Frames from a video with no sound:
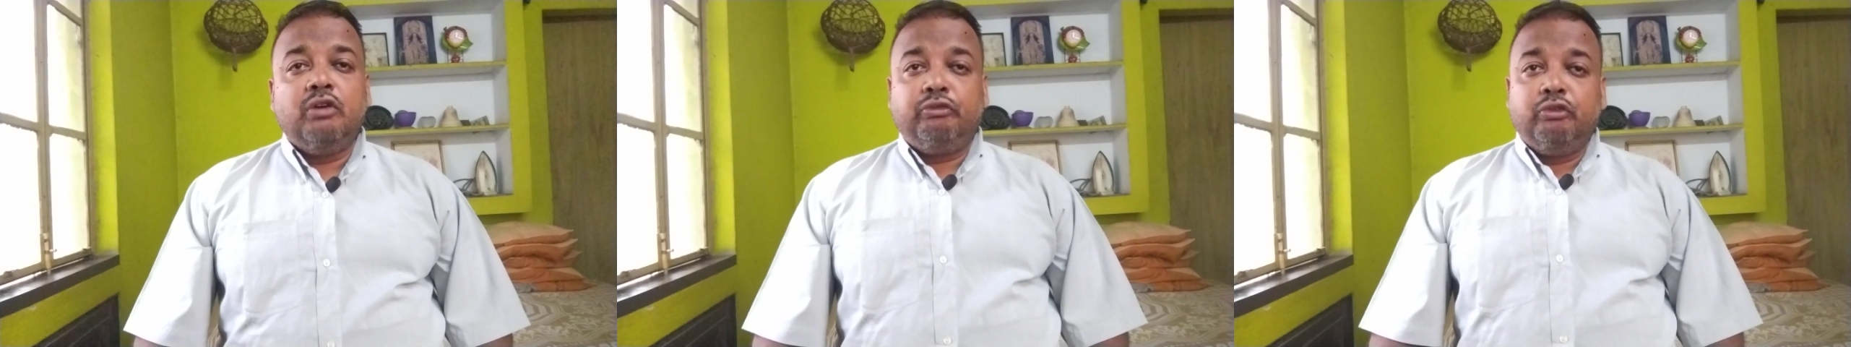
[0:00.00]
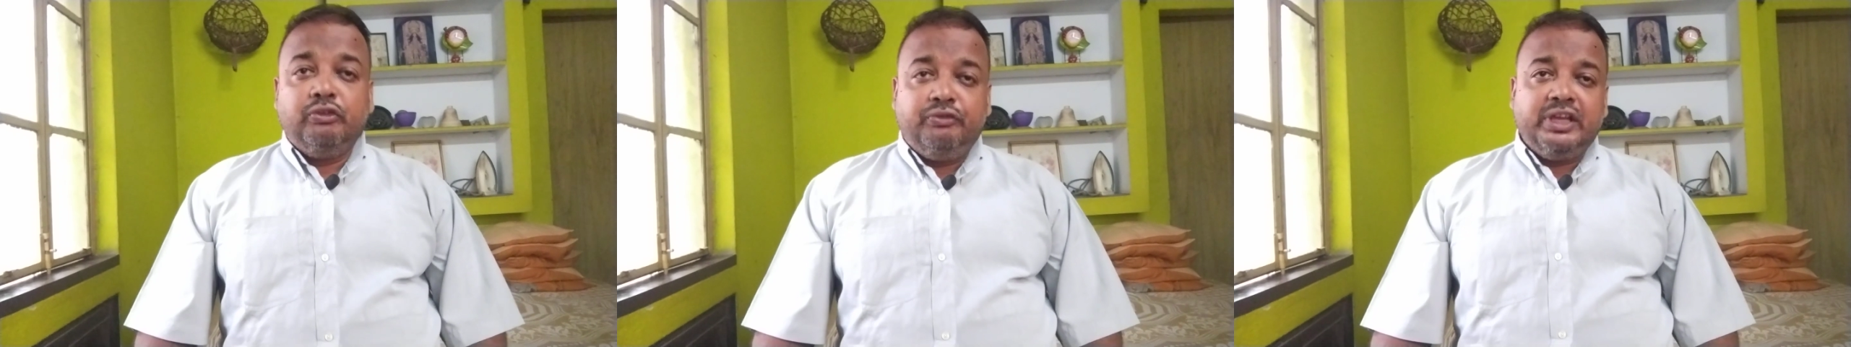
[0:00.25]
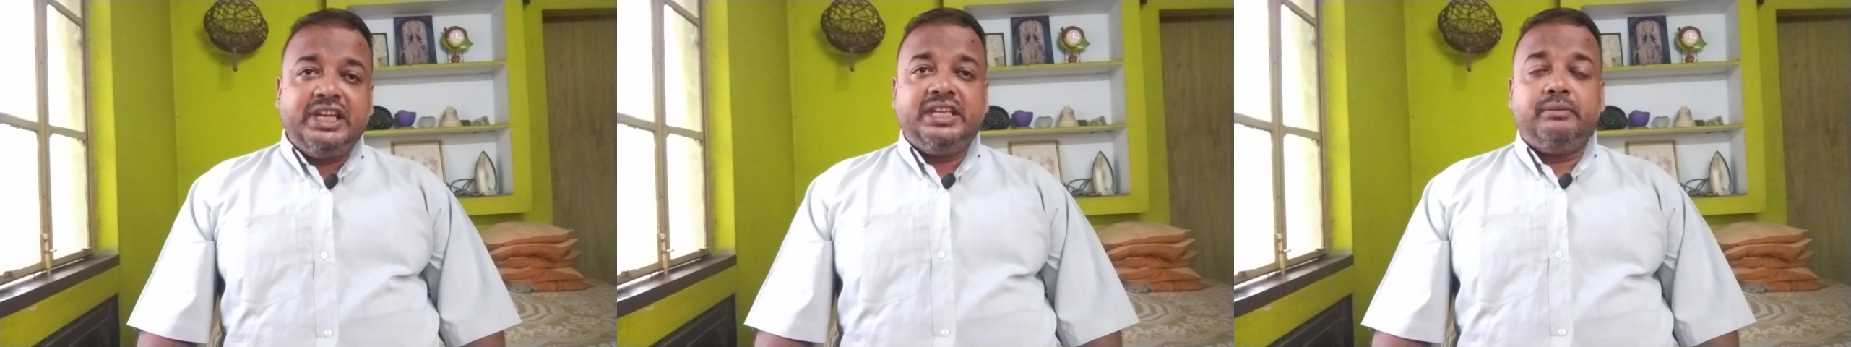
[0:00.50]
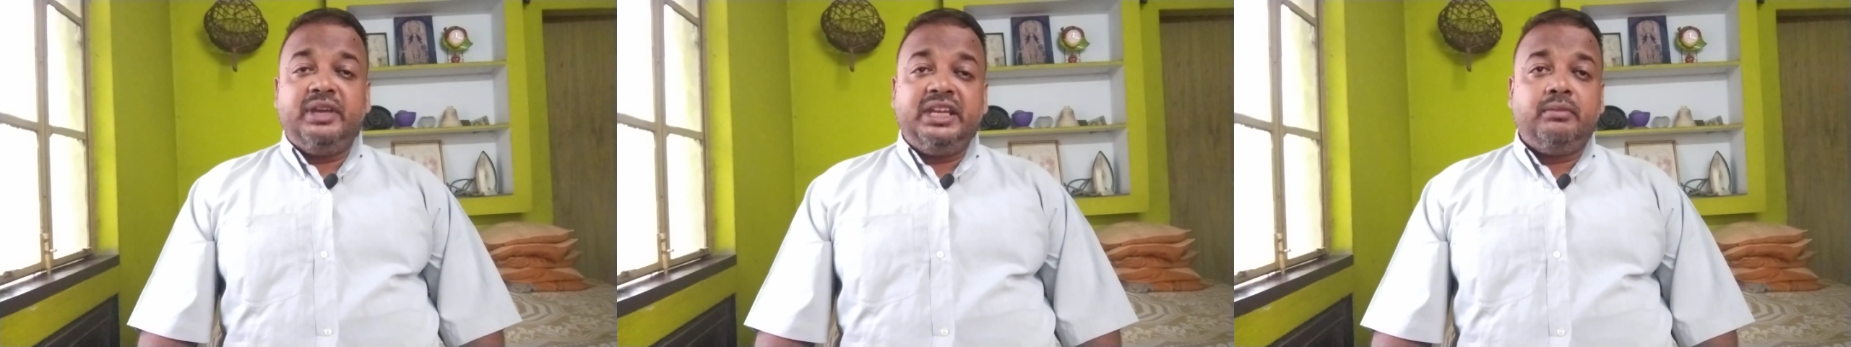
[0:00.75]

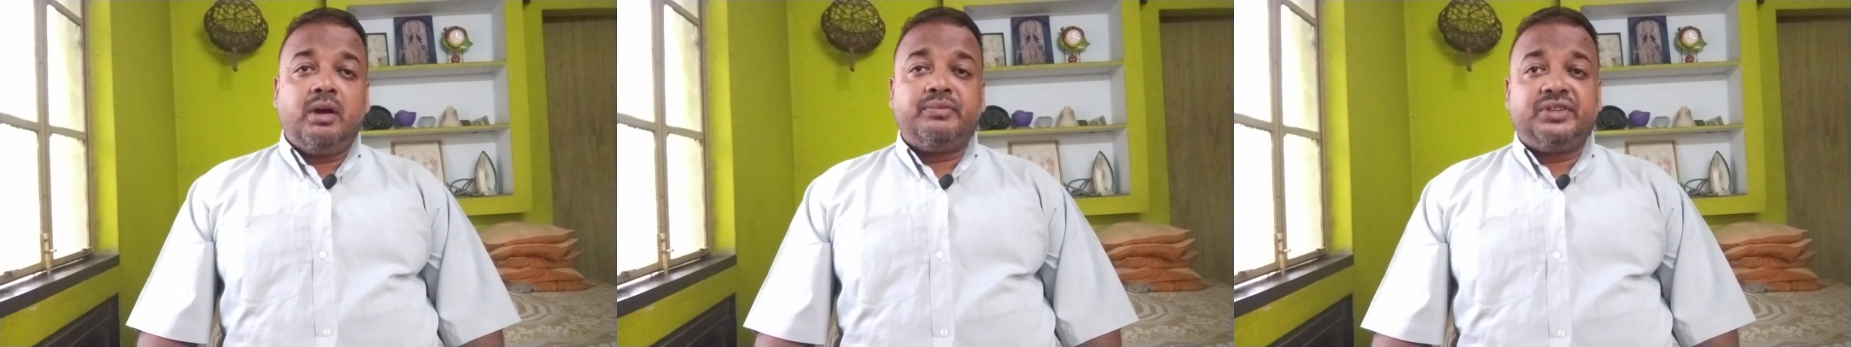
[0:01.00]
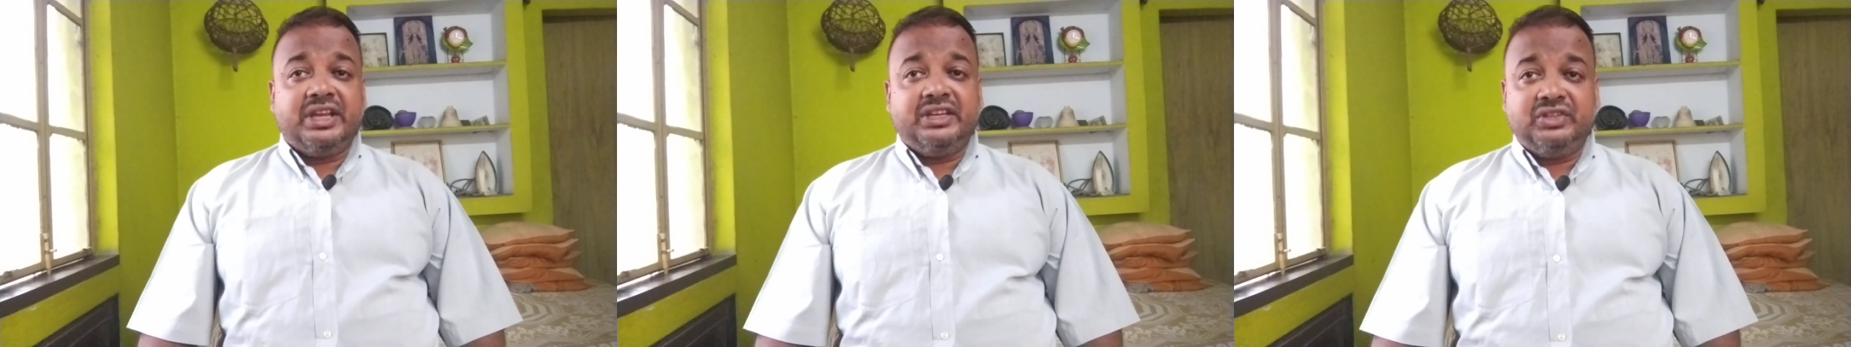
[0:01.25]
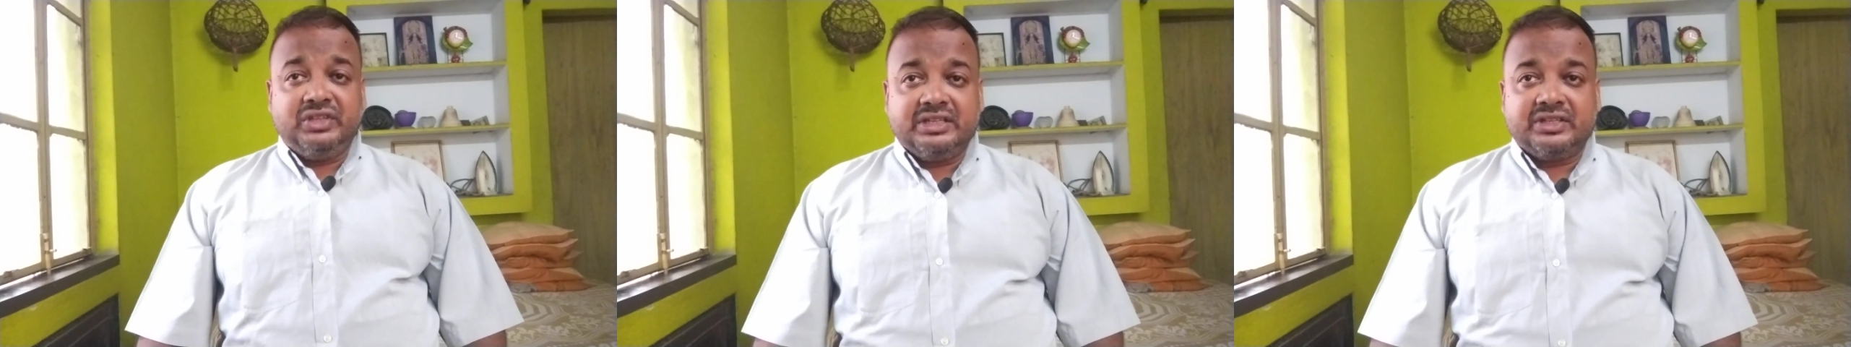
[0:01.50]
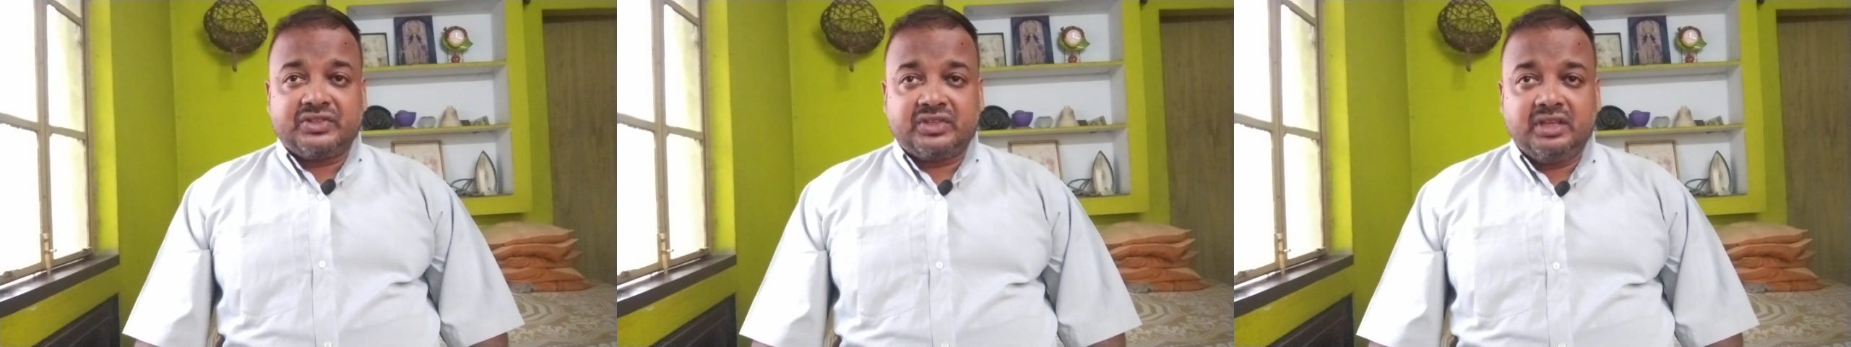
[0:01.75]
fulfilling minimum 10
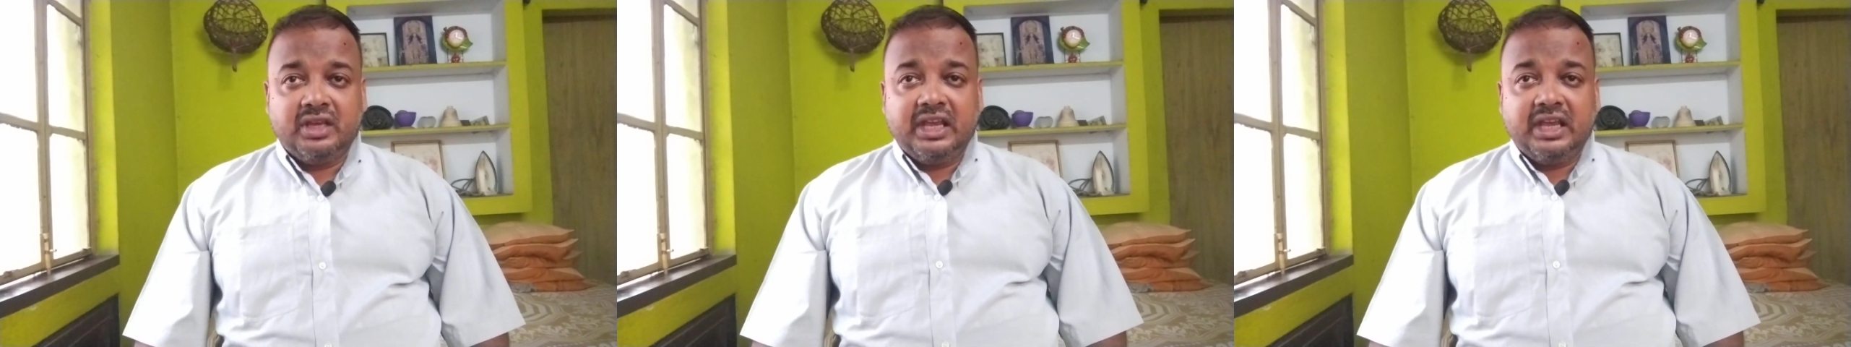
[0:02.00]
years